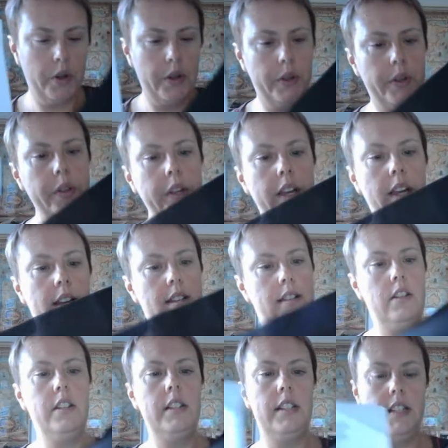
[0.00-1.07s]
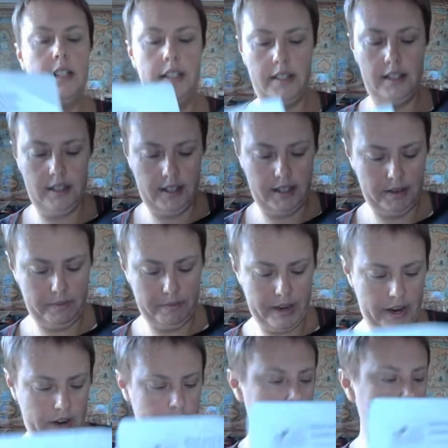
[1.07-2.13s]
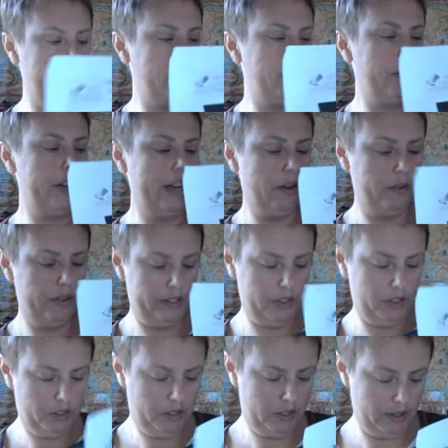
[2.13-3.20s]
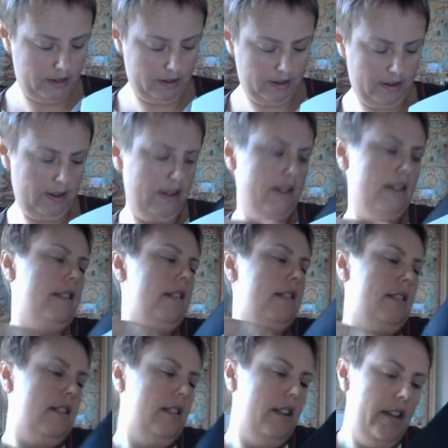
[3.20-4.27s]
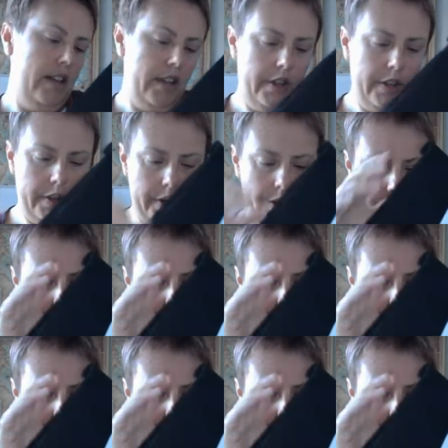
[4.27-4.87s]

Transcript: Um, so, just as the comparison, I don't know how this is going to